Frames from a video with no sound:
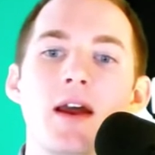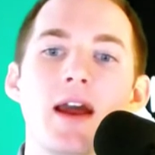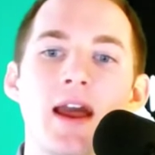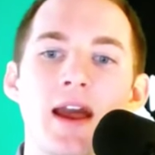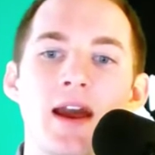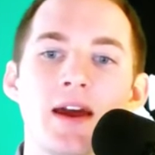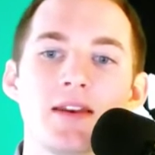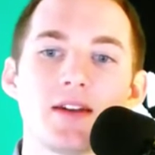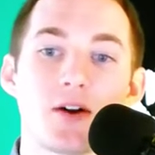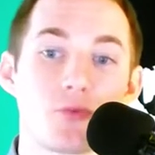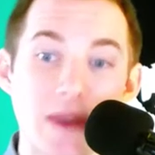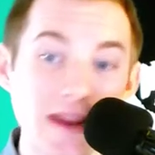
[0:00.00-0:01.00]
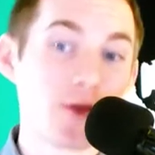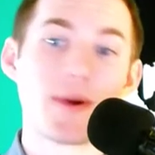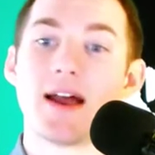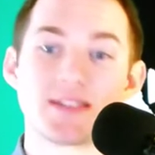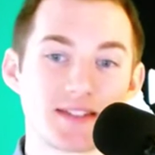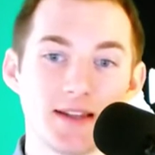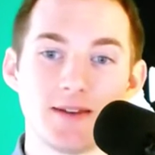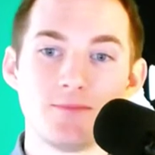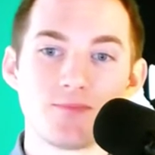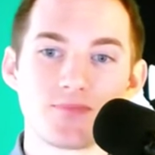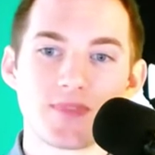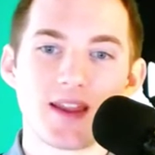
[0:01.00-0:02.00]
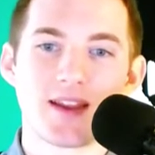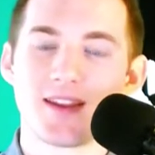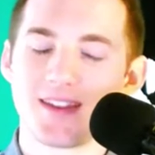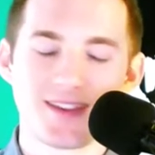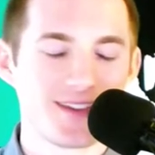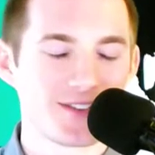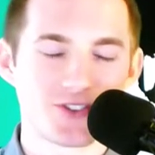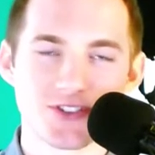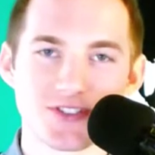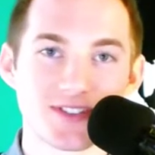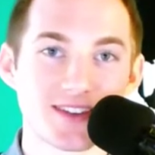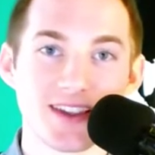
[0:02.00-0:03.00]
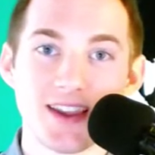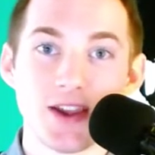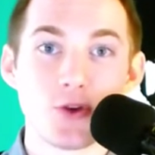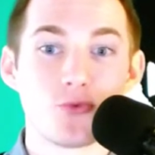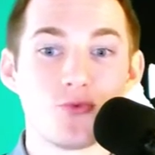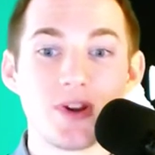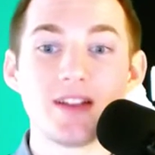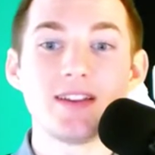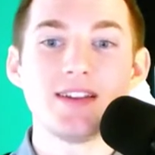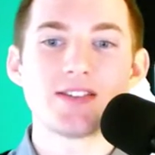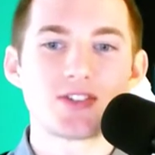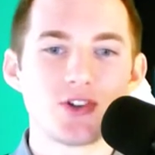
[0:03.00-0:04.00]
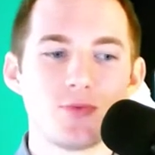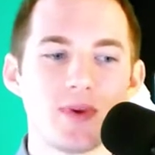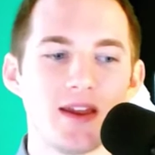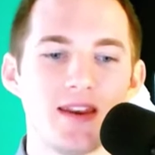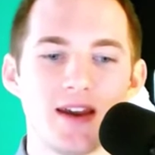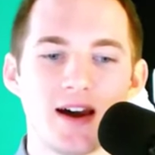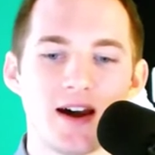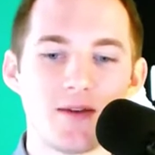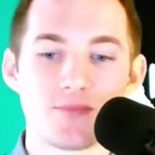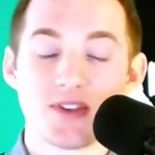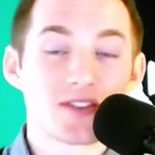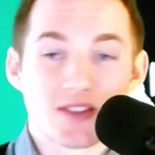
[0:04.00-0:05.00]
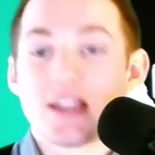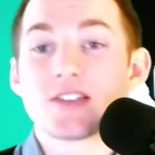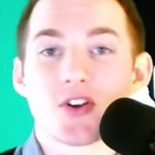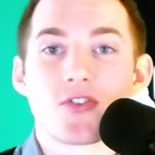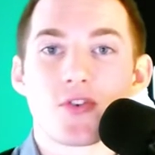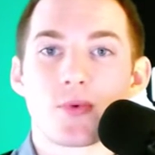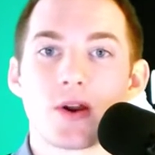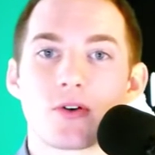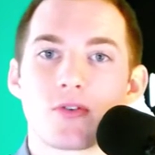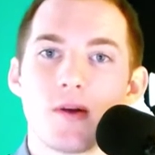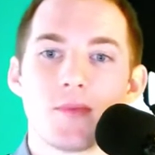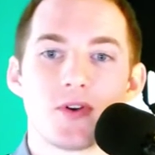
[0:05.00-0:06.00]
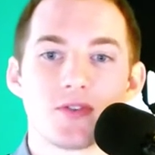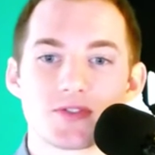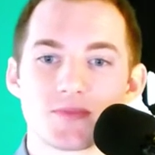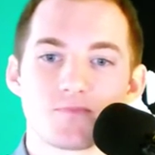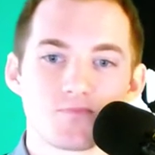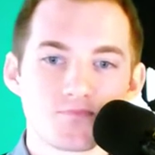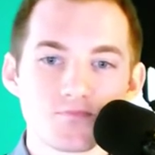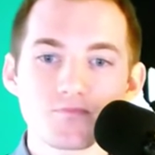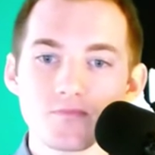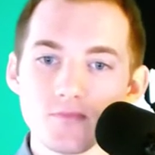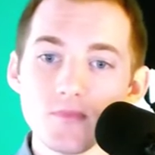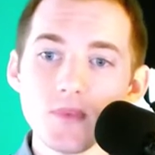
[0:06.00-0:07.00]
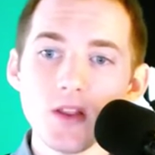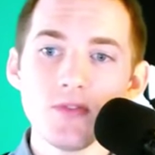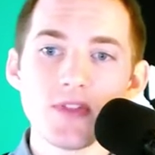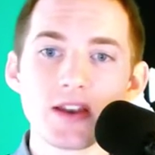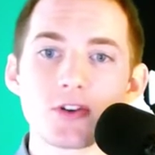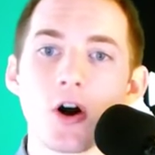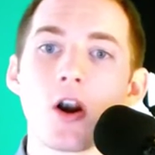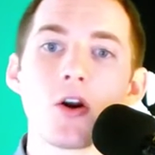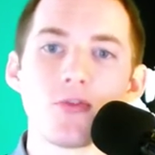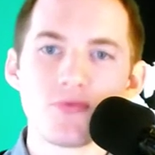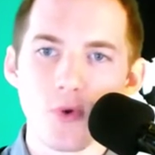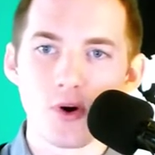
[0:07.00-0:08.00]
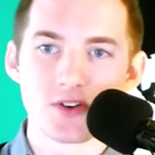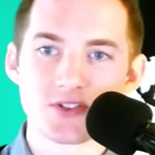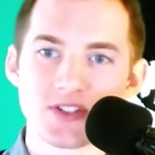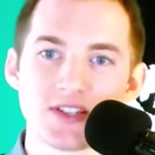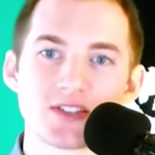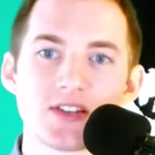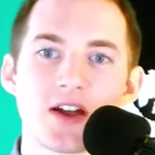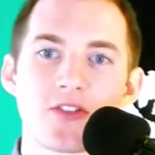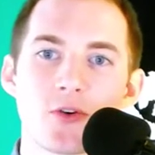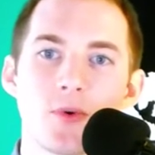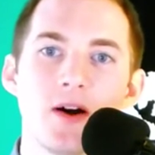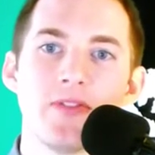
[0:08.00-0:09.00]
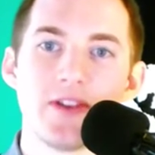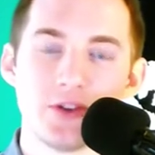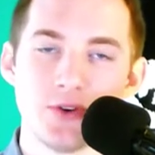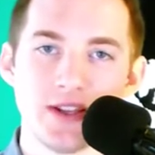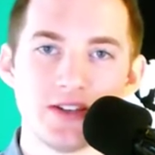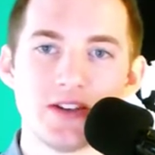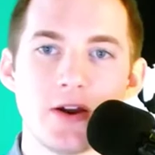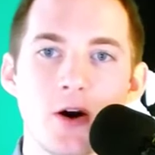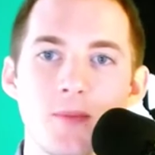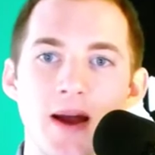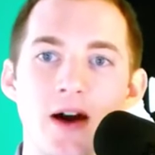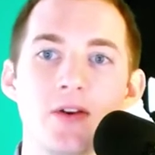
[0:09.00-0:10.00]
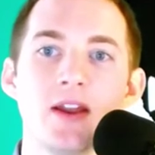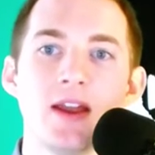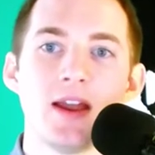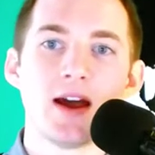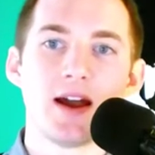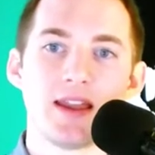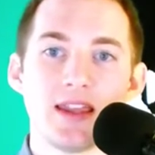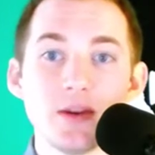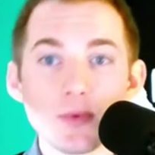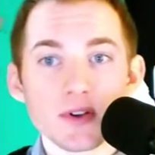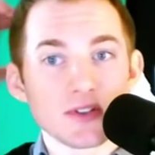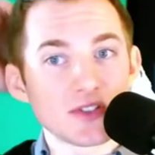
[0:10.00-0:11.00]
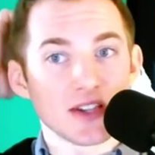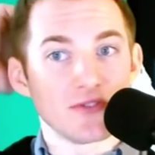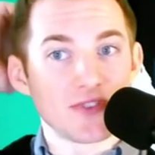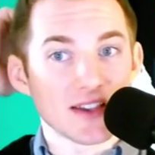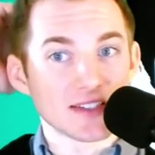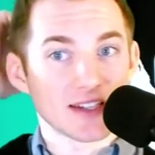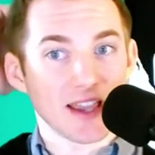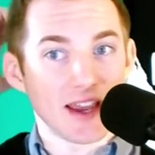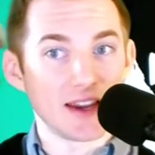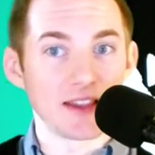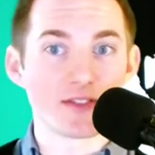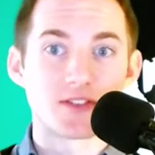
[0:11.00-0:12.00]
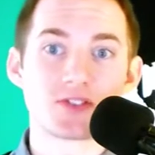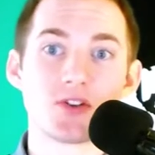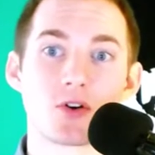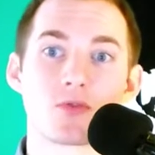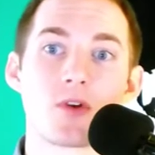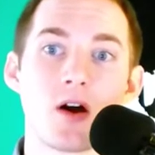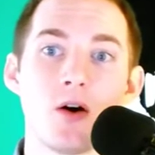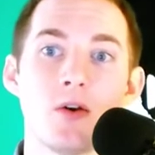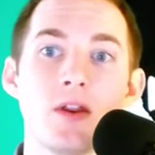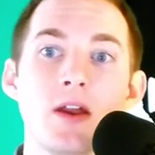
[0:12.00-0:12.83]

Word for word: and uh, rearrested. Just really stupid. Um, these, these are the real criminals. Then Carl Force, he's another one that you need to know about. Uh, he was investigating the Silk Road